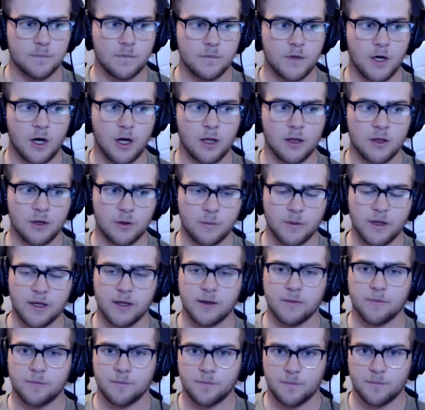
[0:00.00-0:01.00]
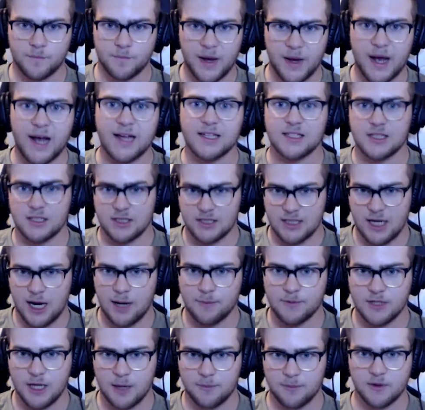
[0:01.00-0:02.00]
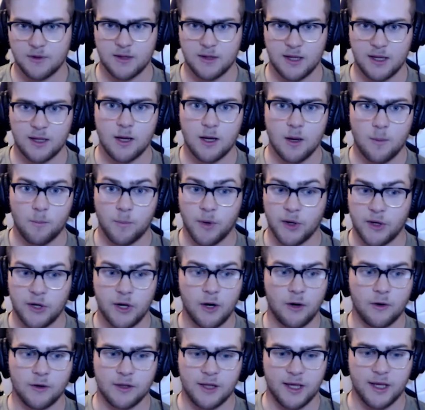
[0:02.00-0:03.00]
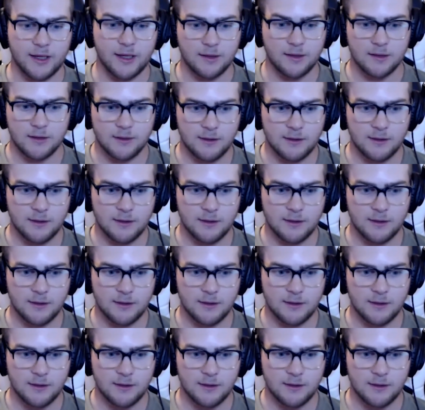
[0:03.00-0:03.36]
a little bit past its time type of thing. But no, like